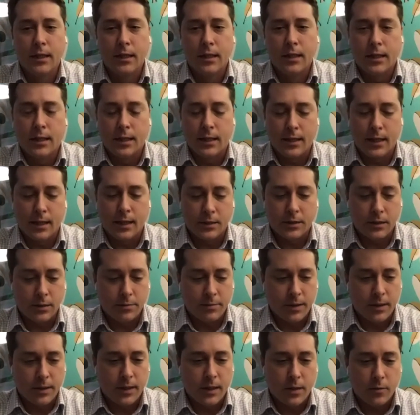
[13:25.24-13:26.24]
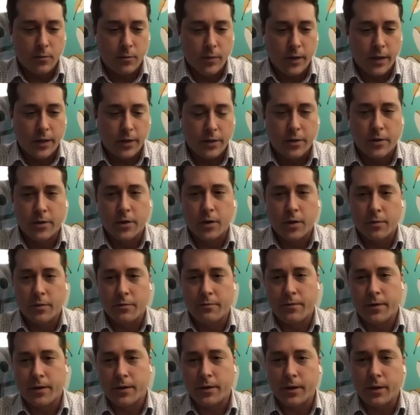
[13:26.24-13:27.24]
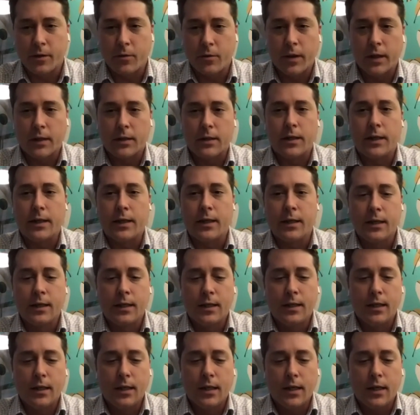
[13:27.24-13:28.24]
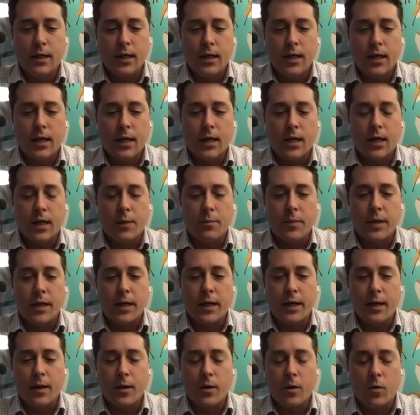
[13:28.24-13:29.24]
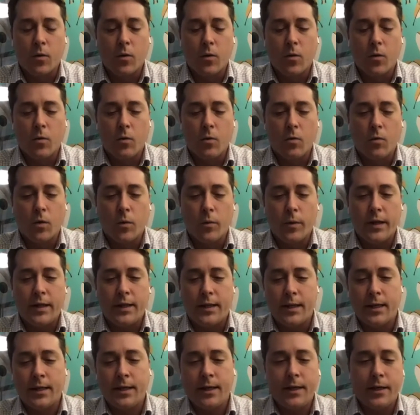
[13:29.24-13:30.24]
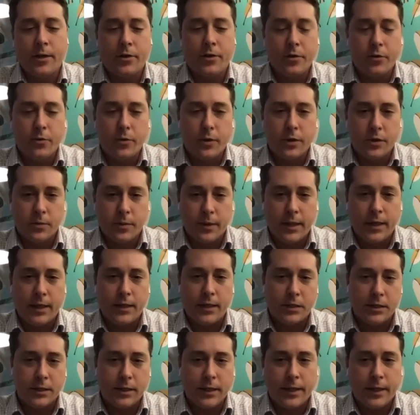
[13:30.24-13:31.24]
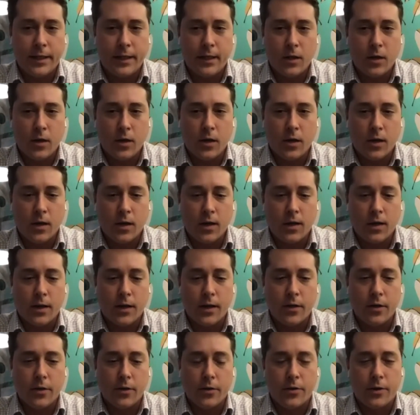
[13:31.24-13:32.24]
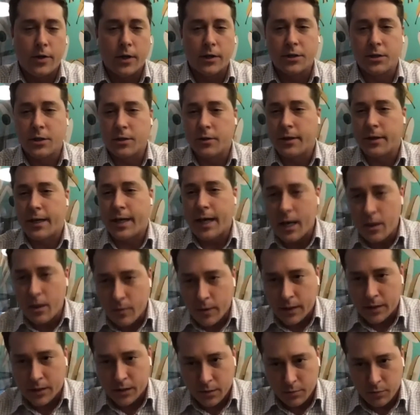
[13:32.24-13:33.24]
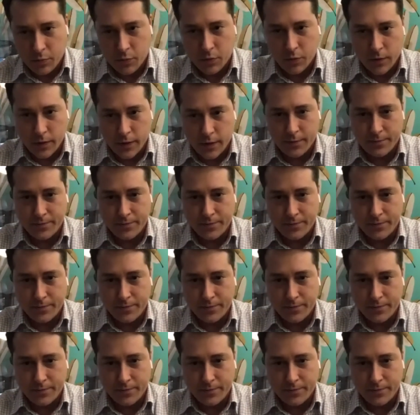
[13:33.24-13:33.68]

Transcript: And that's something that we could determine fairly quickly. What we then need to do is we need to see, does their gateway support it?